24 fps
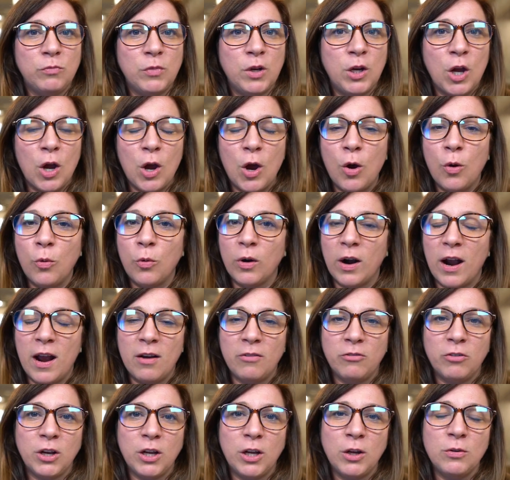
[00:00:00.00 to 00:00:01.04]
go
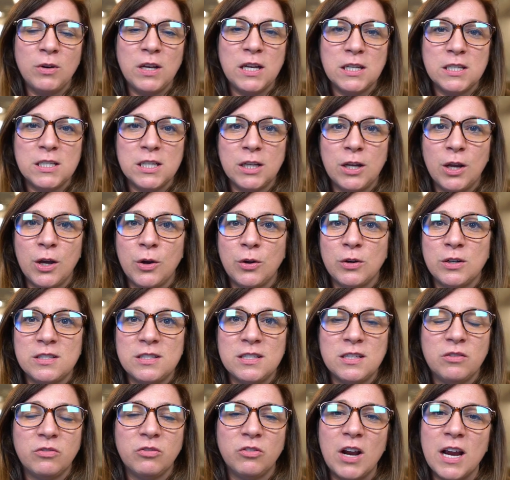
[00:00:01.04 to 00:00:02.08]
wherever you need to go to
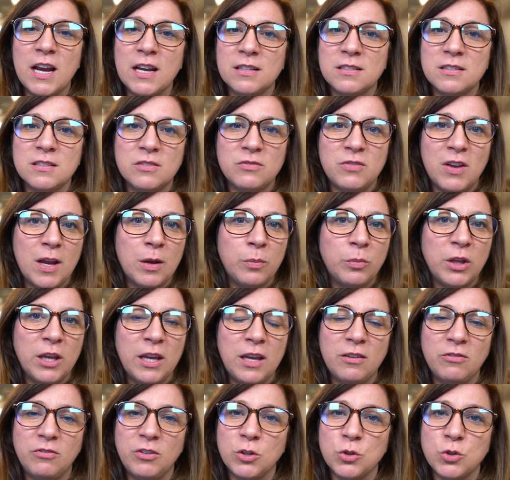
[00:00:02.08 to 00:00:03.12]
see friends,
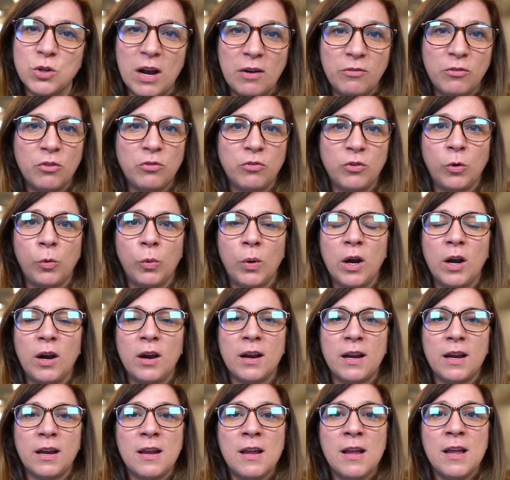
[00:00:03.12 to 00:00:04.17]
family, if you travel for
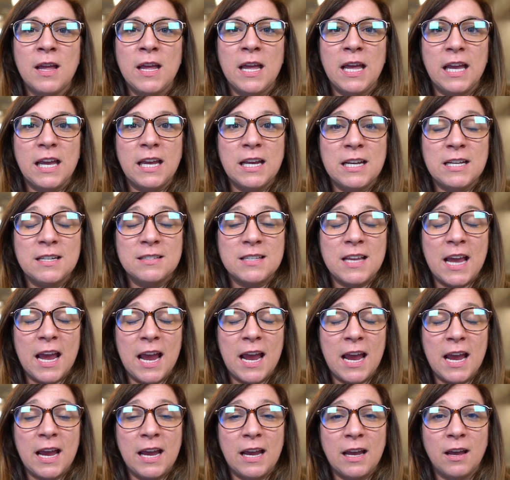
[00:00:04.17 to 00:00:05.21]
work. It is
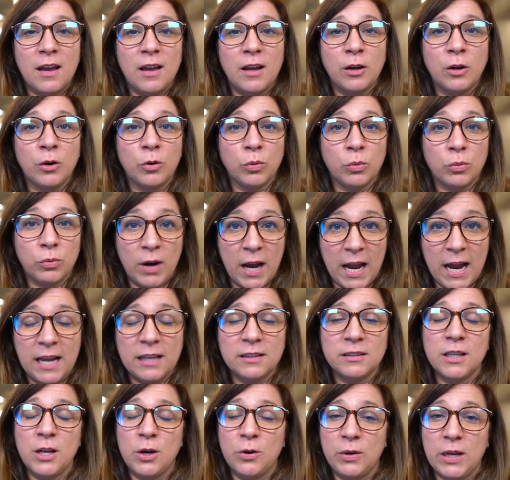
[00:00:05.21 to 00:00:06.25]
a
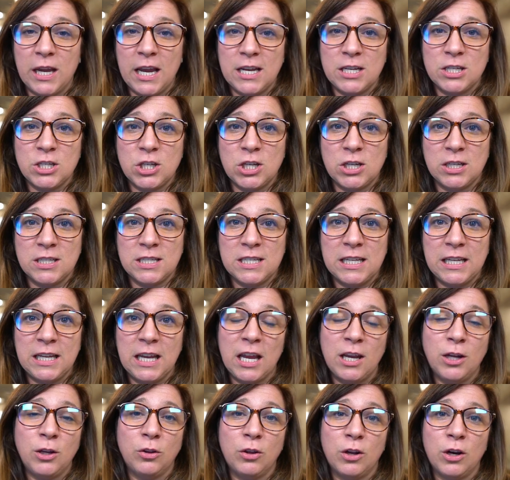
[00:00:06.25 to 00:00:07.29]
great location to
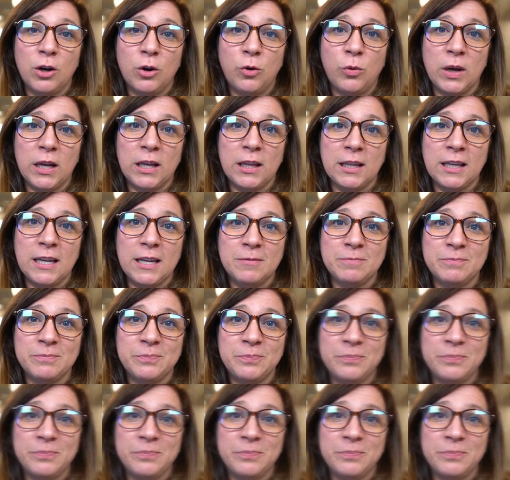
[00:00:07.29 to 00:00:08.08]
get you there quickly.